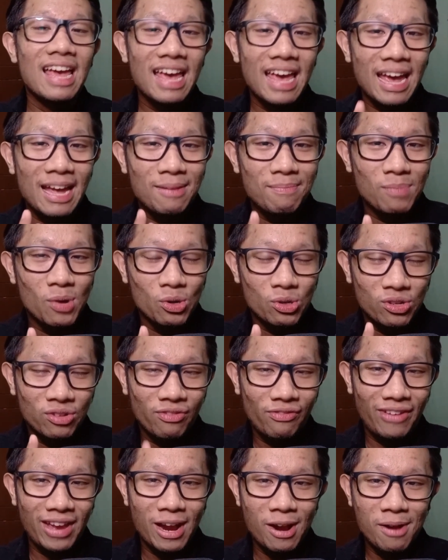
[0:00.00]
and most
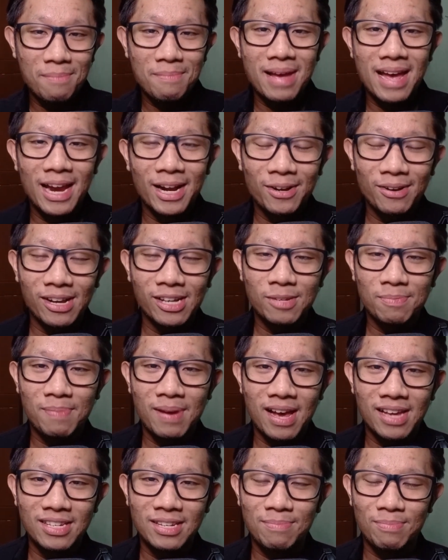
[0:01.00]
fair manner as
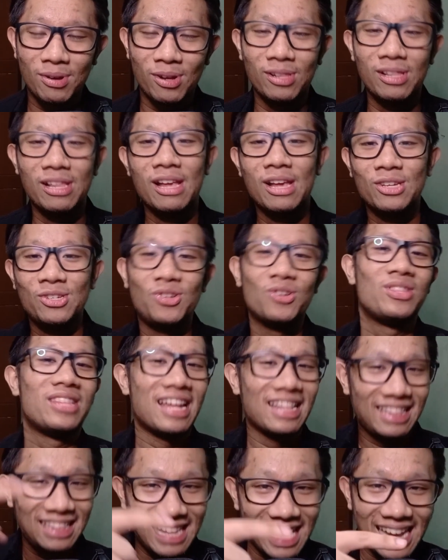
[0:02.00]
possible so
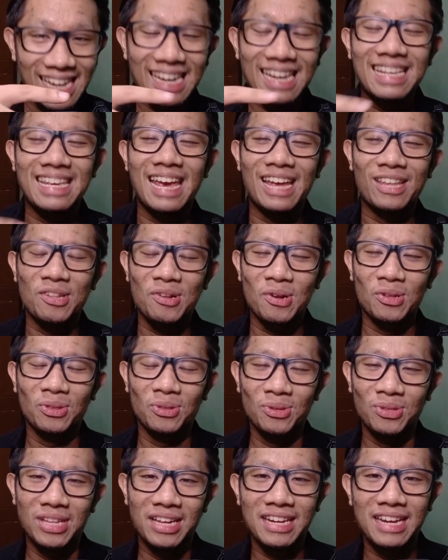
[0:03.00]
that they can get on
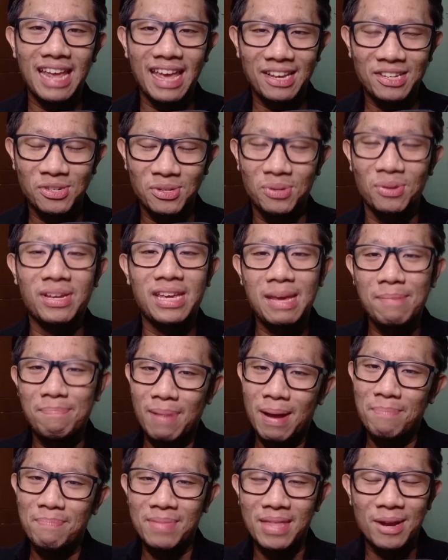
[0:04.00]
to the next to keep
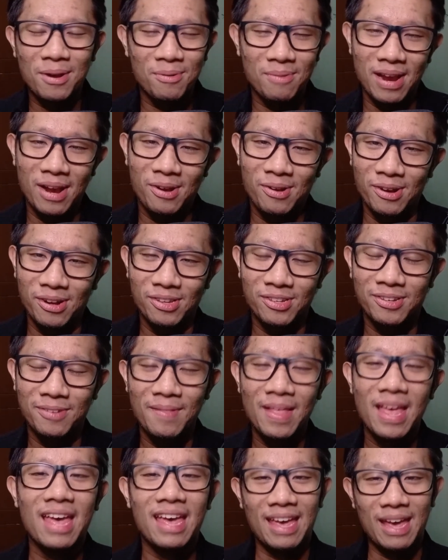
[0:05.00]
up their
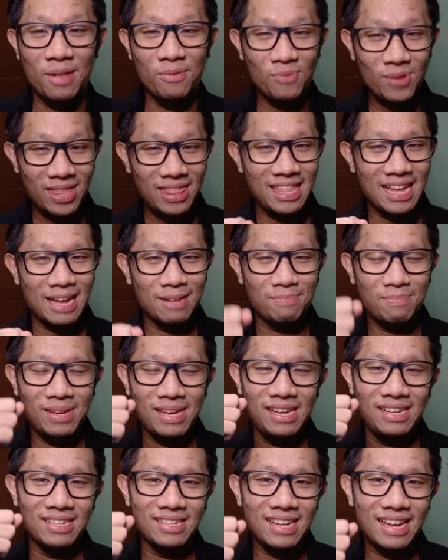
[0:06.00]
records. And with that
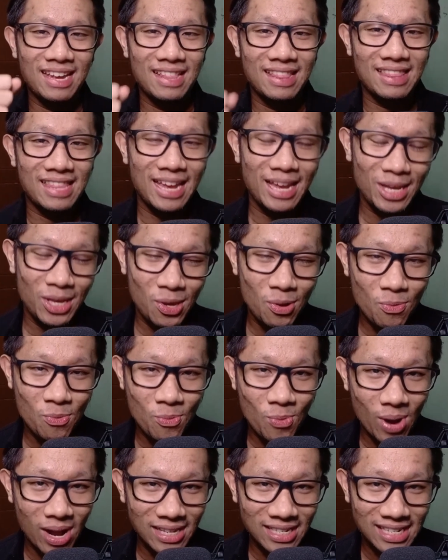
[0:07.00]
being said, thank you
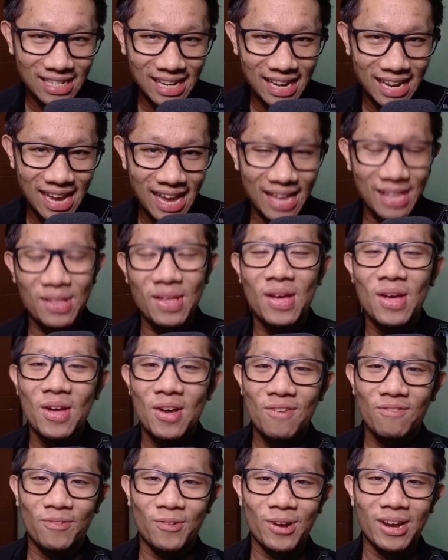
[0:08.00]
once again
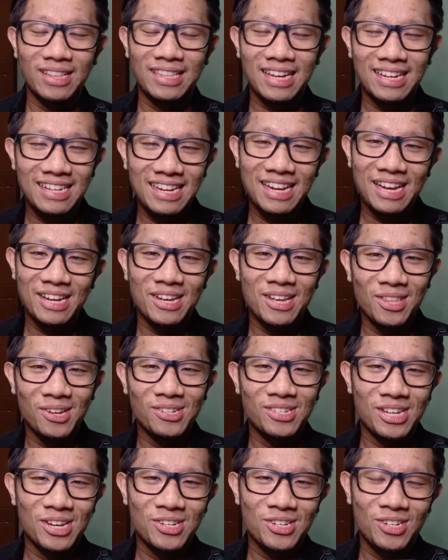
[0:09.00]
for attending another
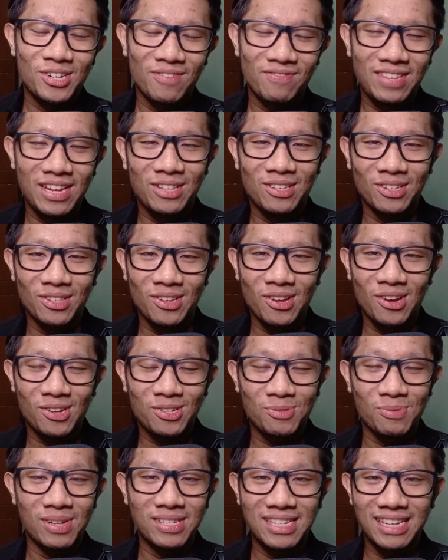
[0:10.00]
session of Tito
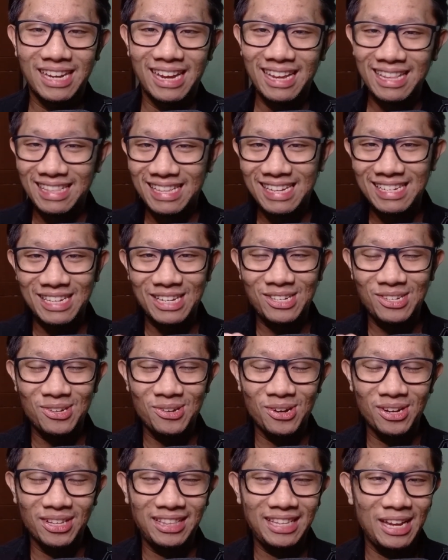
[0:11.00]
Talks. Once again, this is
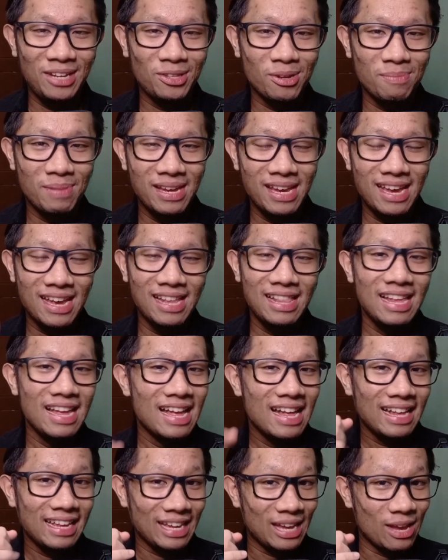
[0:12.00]
your Tito Miguel.
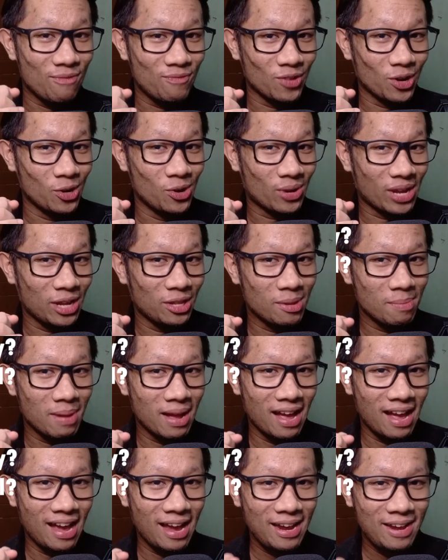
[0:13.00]
If you're looking to
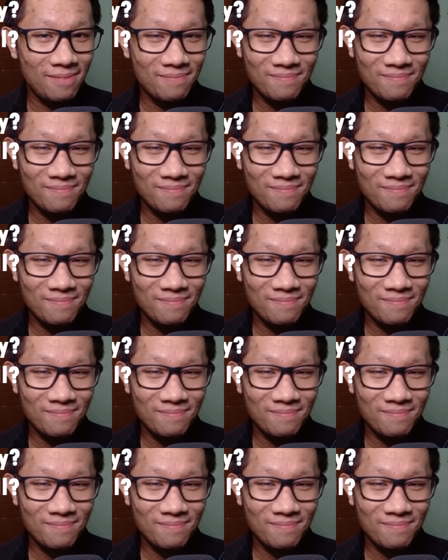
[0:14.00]
buy,